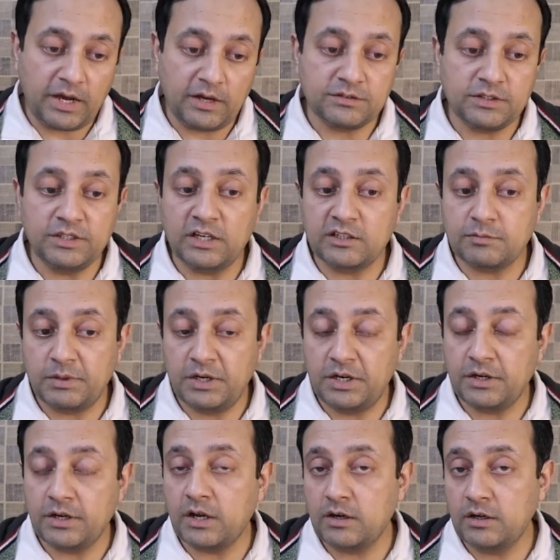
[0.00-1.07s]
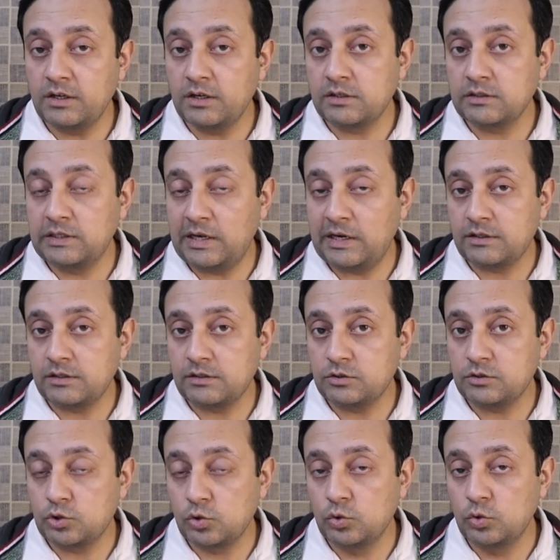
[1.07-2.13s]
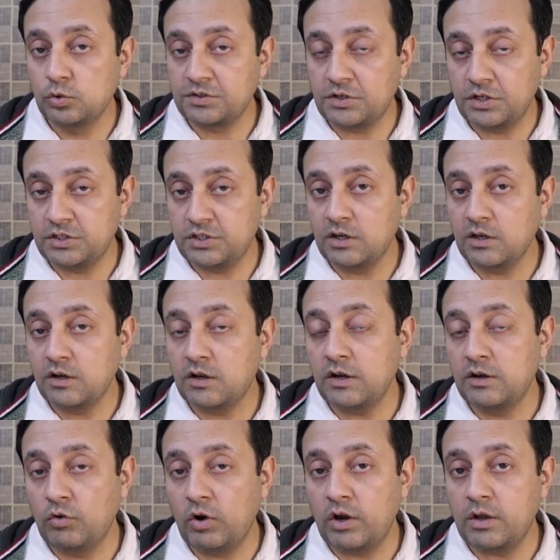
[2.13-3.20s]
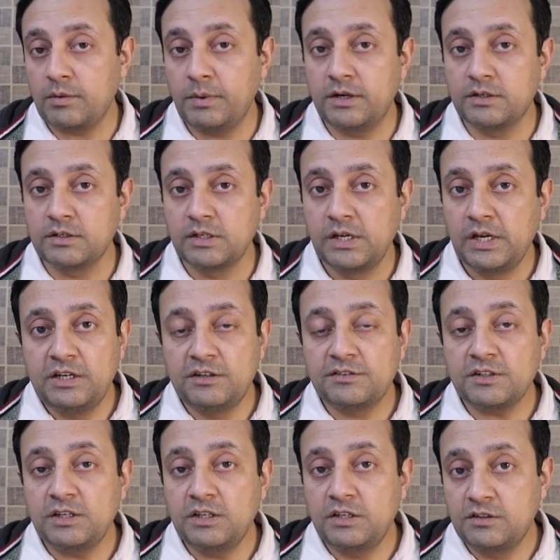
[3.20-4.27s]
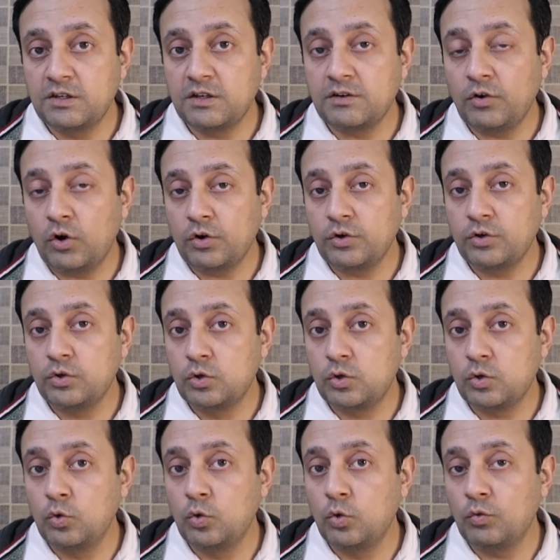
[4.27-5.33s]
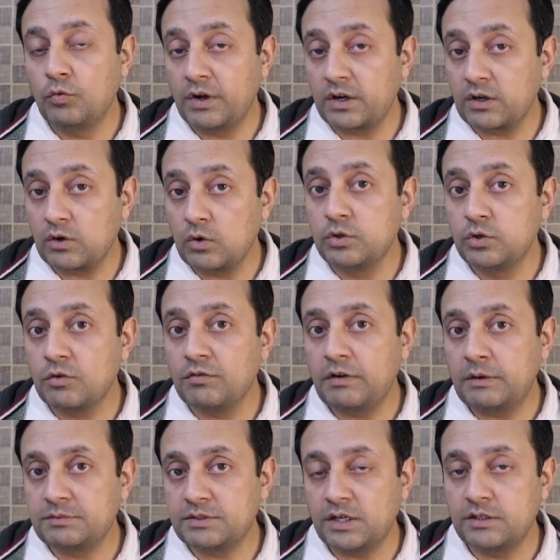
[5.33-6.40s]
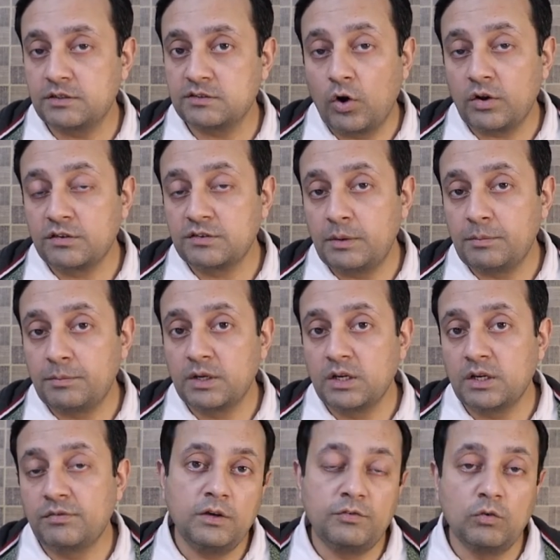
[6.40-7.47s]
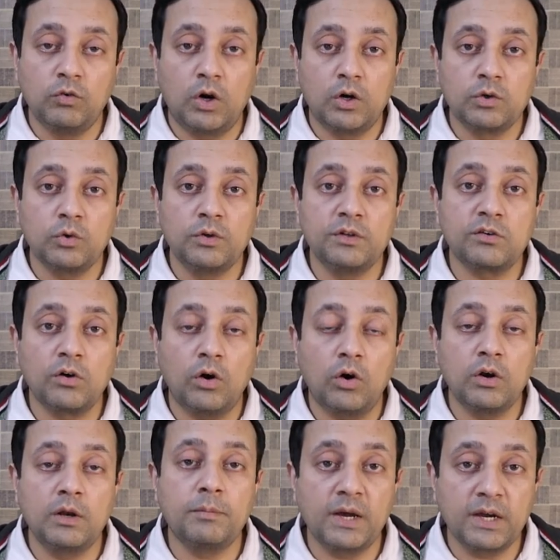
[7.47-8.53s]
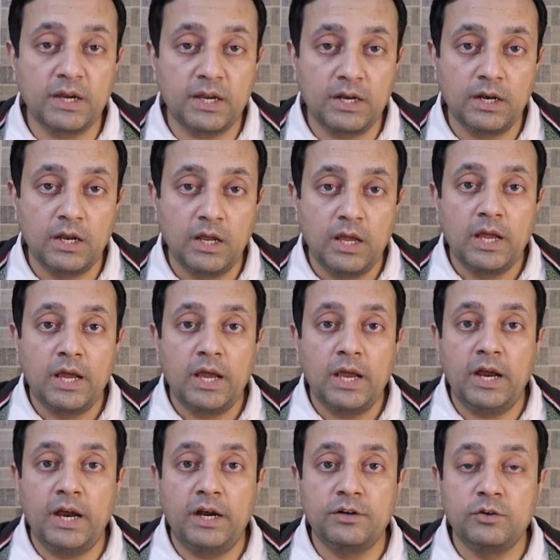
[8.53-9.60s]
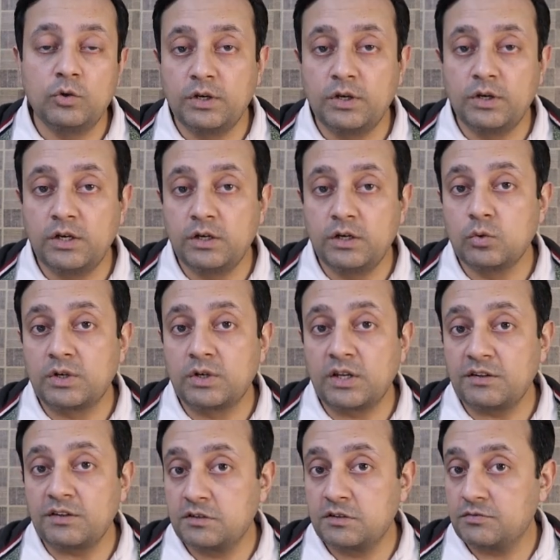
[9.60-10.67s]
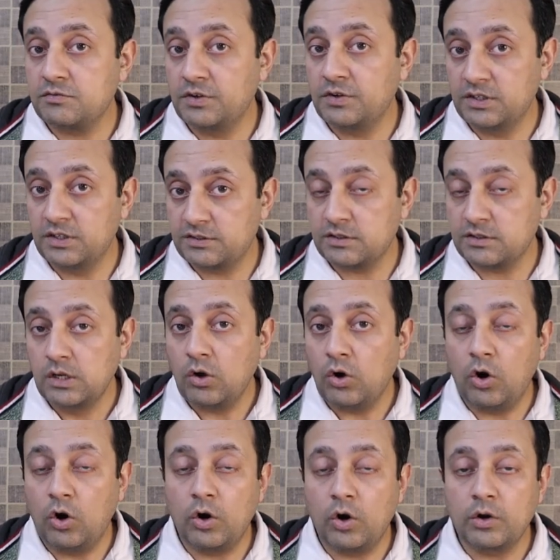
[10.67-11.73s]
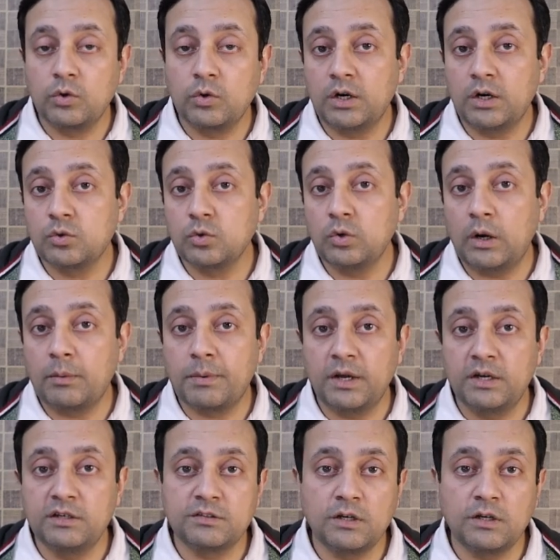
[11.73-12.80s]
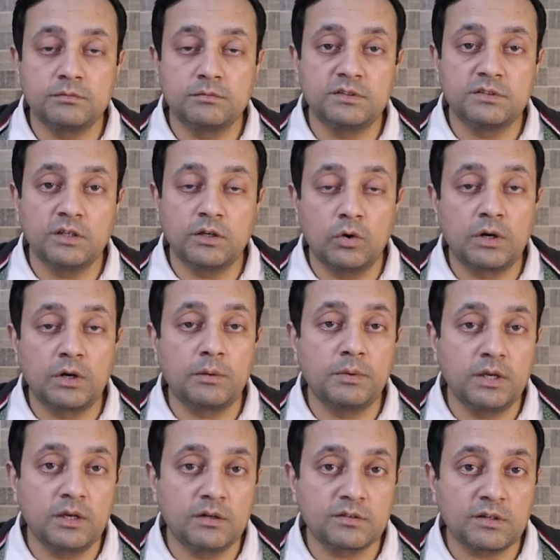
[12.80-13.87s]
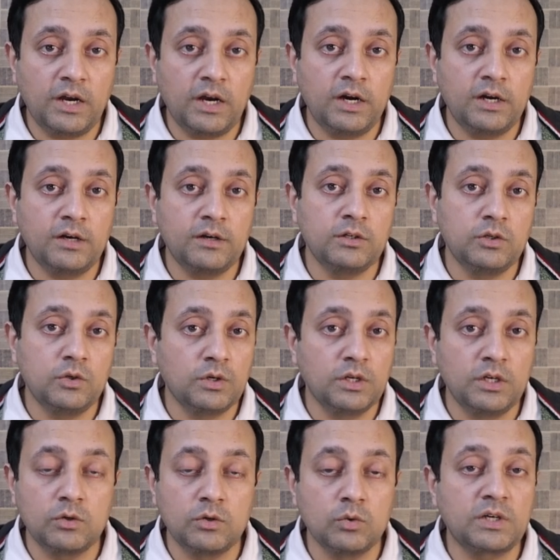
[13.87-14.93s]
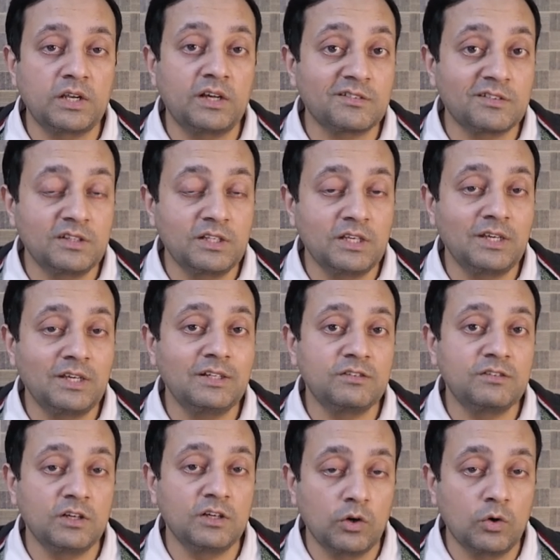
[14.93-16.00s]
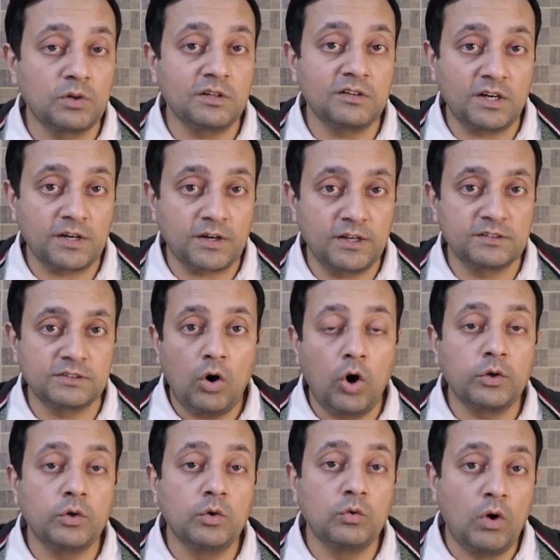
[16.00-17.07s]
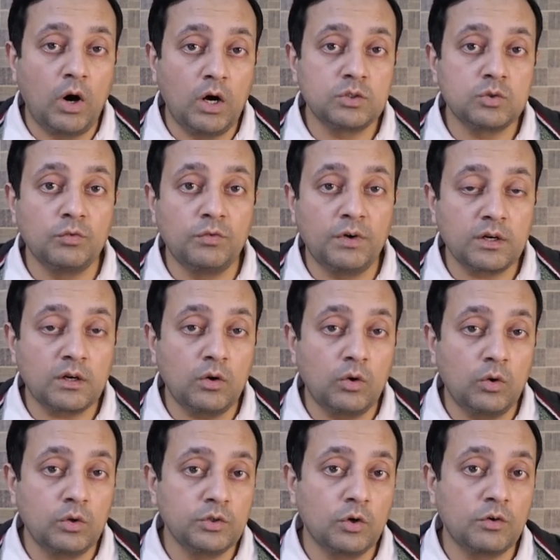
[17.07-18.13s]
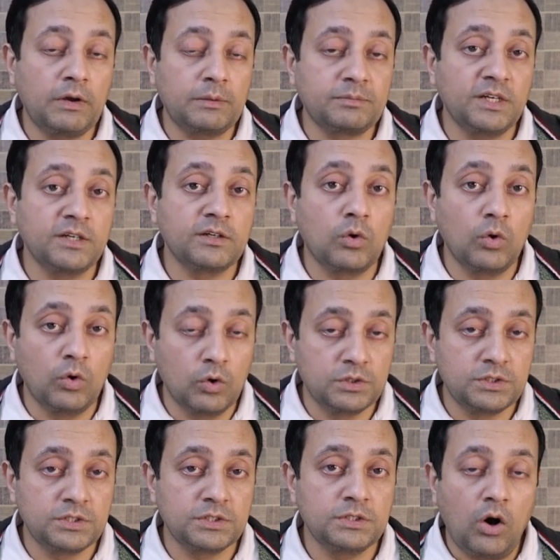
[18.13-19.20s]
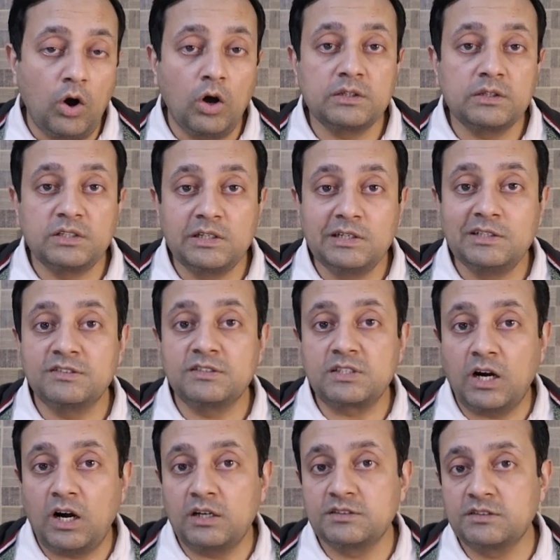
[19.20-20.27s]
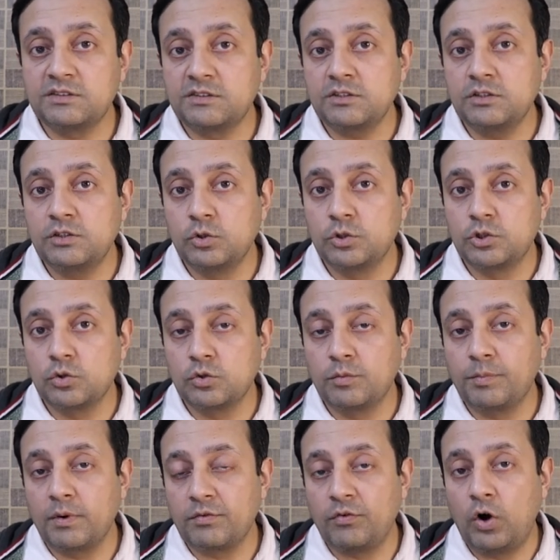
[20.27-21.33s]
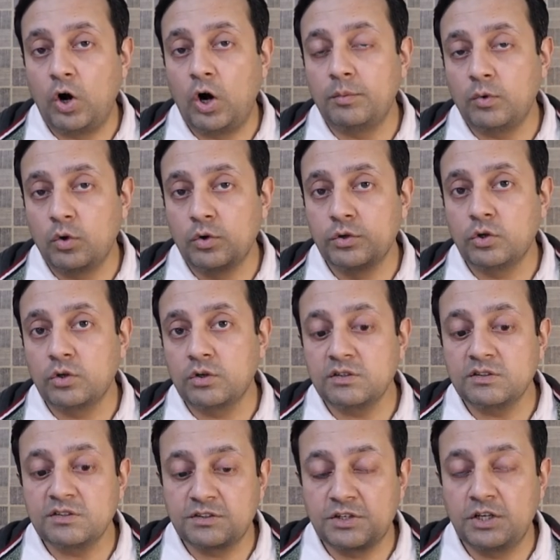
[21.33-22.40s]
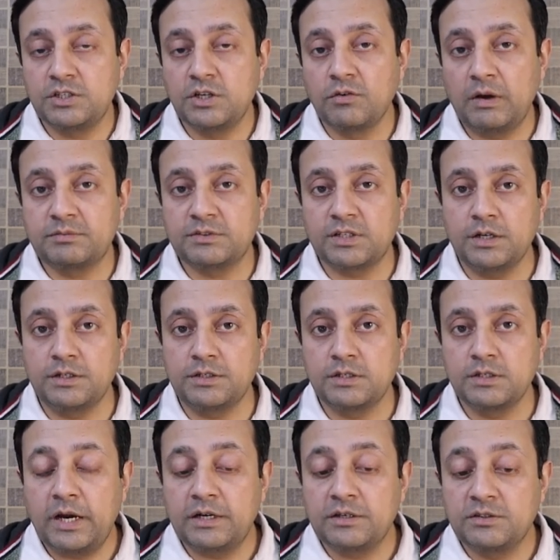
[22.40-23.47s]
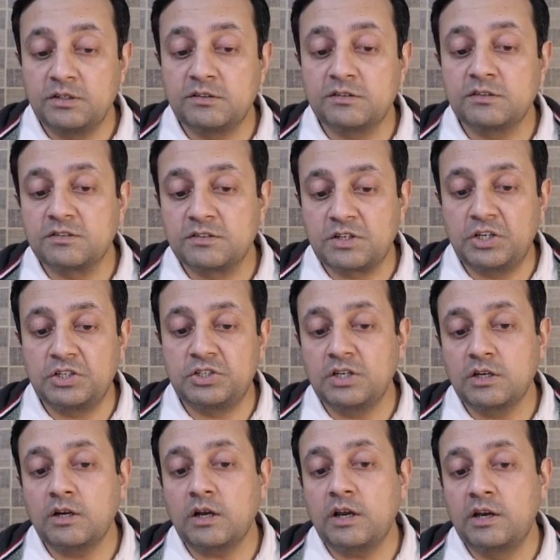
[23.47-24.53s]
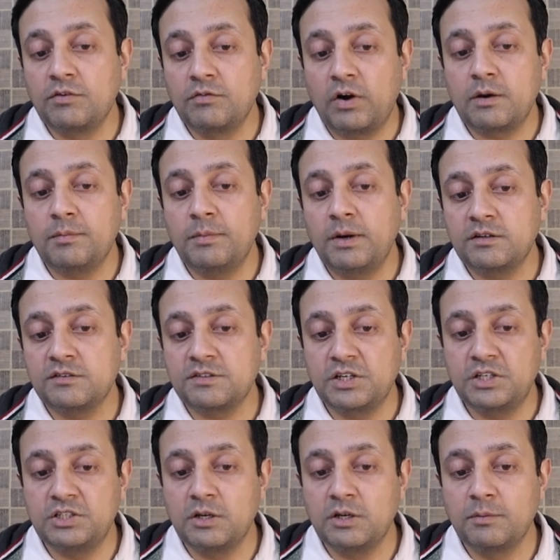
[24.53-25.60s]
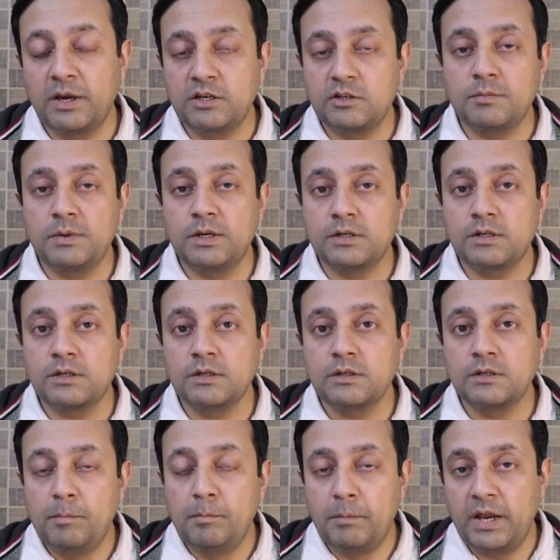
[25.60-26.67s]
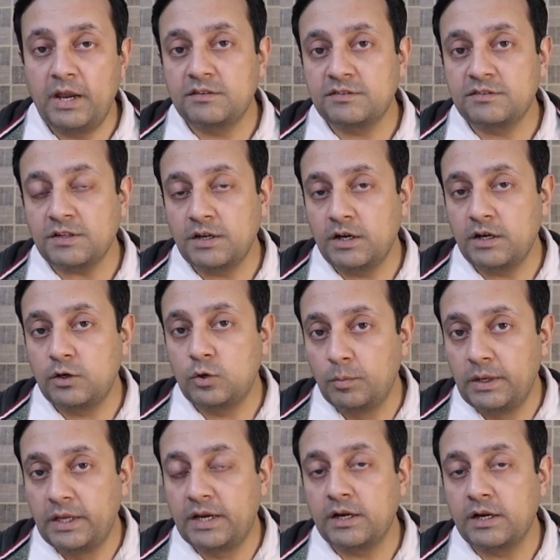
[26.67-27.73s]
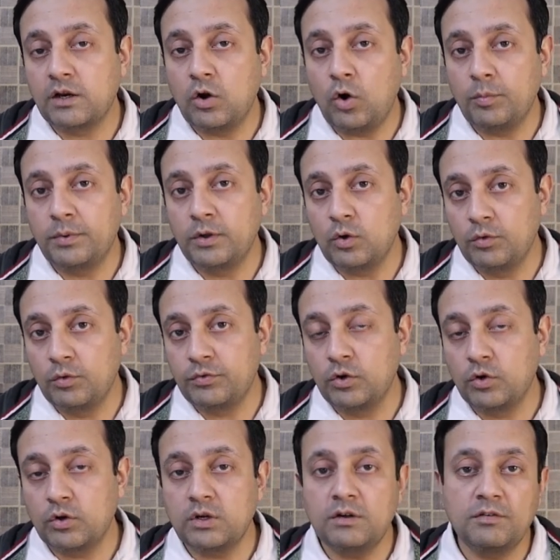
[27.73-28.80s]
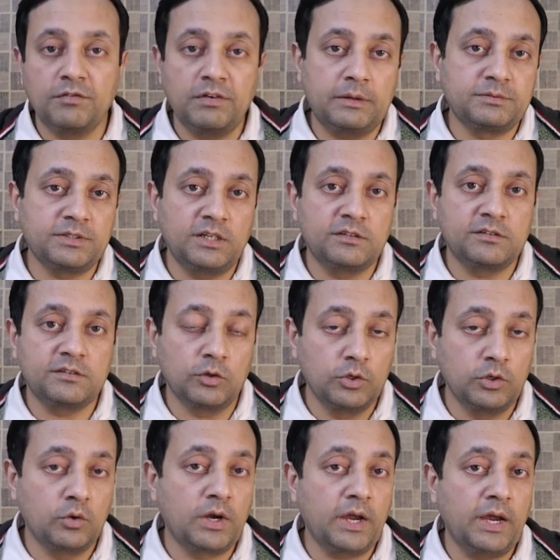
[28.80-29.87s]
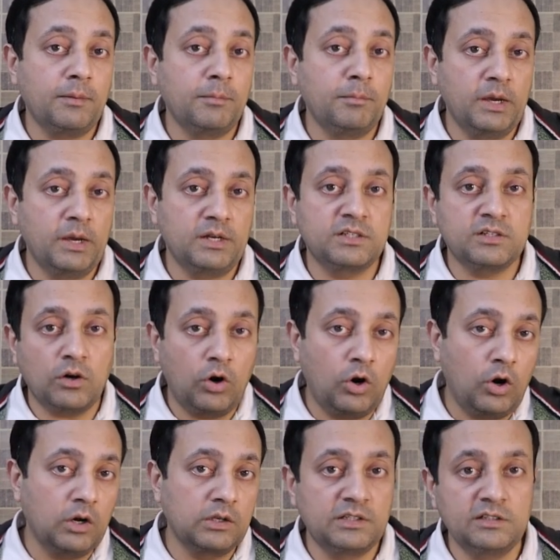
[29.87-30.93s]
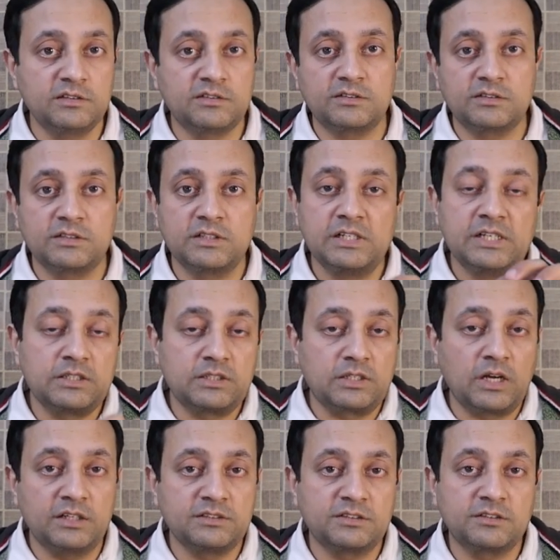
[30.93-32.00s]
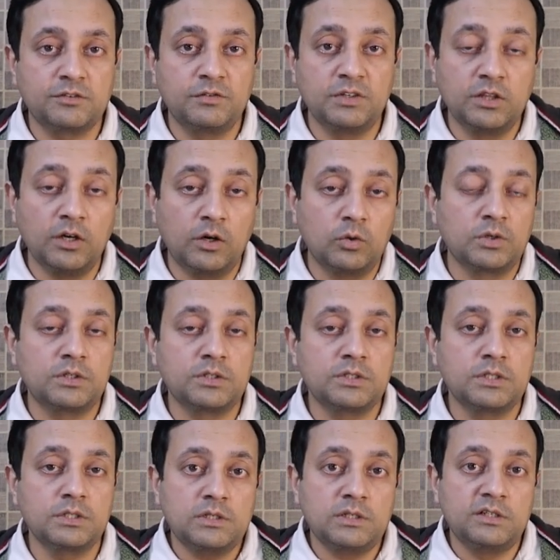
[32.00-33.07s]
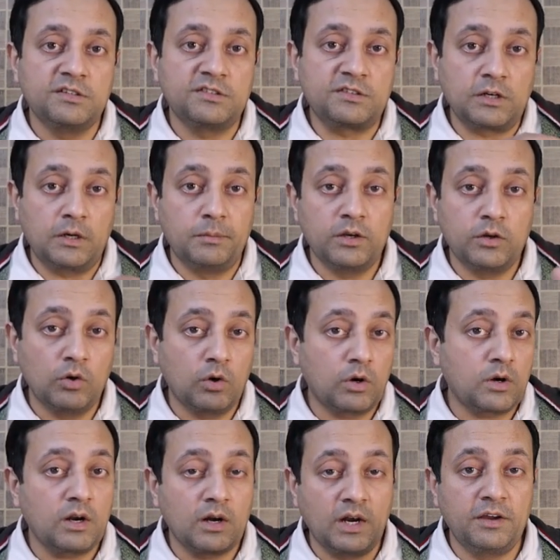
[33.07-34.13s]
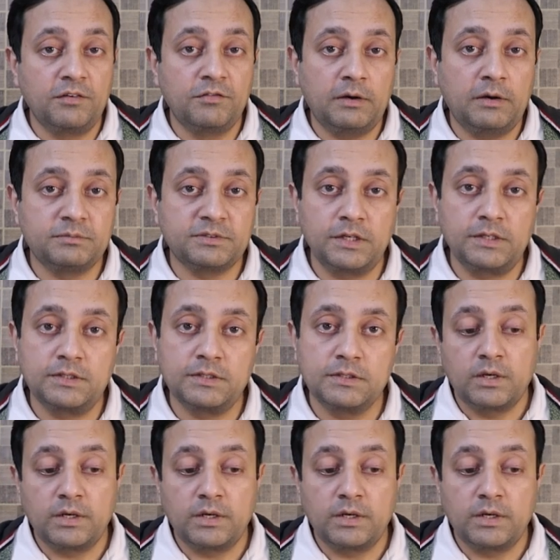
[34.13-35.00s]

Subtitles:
As I explained earlier that through staging environment, it's easier for you to work on your website. For example, if you want to install a plugin and you need to test it first, or you want to apply some security measures and you need to test the security settings, or you want to work on your website code, all these tasks you should perform on your staging website. And this staging environment, staging management makes a duplicate copy of your website, so you can manage all these tasks without disturbing your live website.